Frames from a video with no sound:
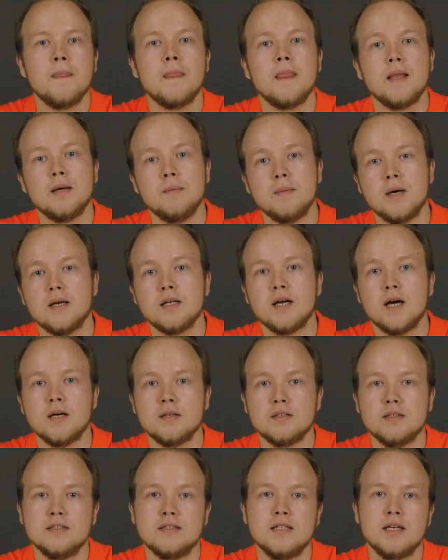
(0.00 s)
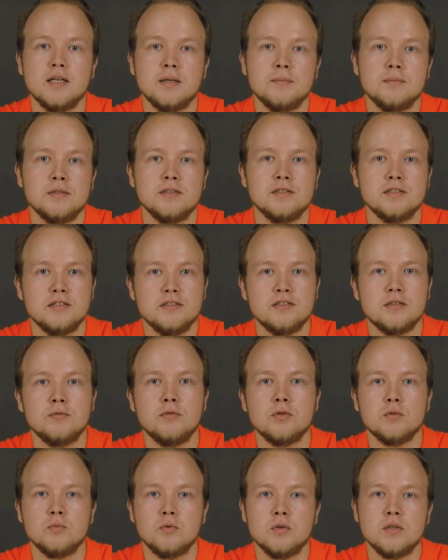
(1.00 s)
And about how to set up the system
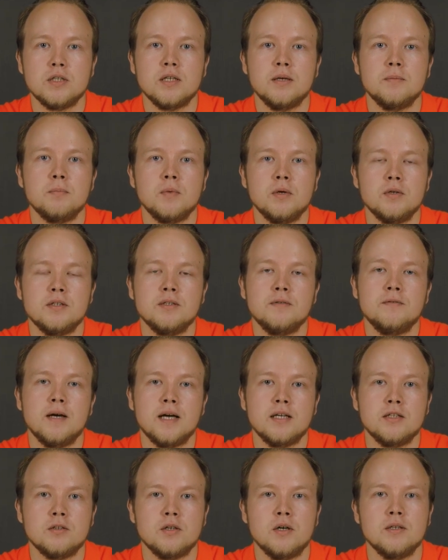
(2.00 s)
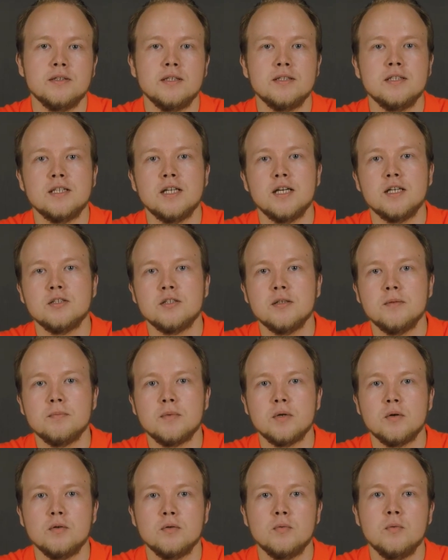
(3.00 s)
to work in multi-factor authentication
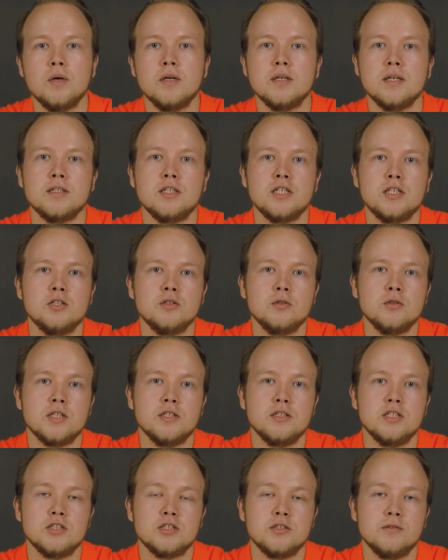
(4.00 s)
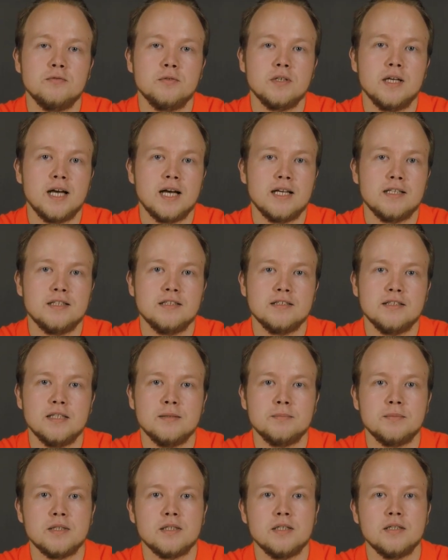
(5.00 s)
mode, where an additional condition for access
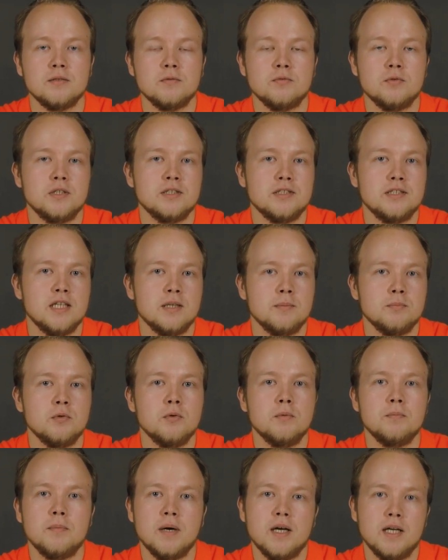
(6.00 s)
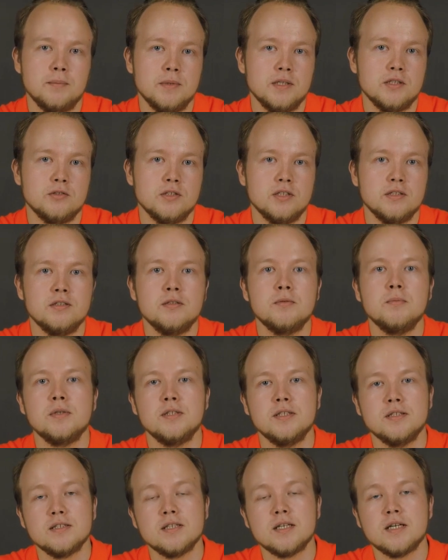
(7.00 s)
can be, for example, biometrics, we
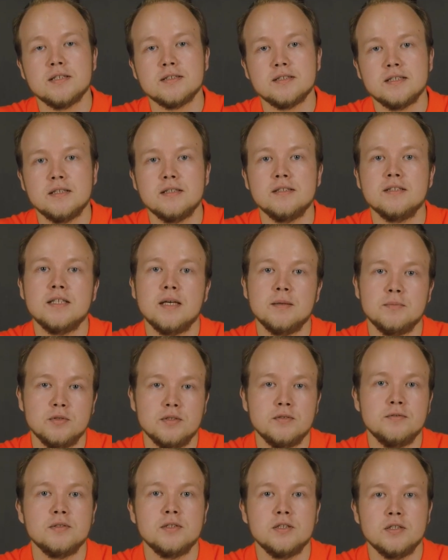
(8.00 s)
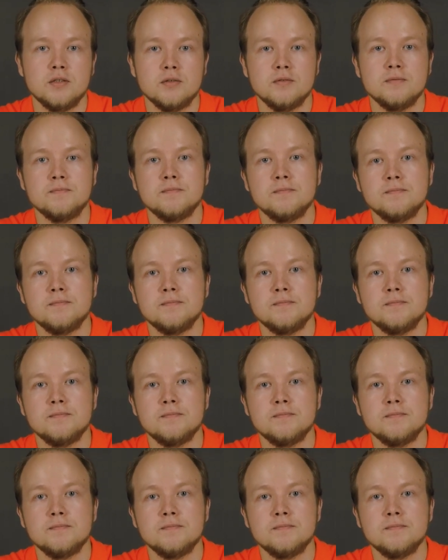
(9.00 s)
discuss in a separate video.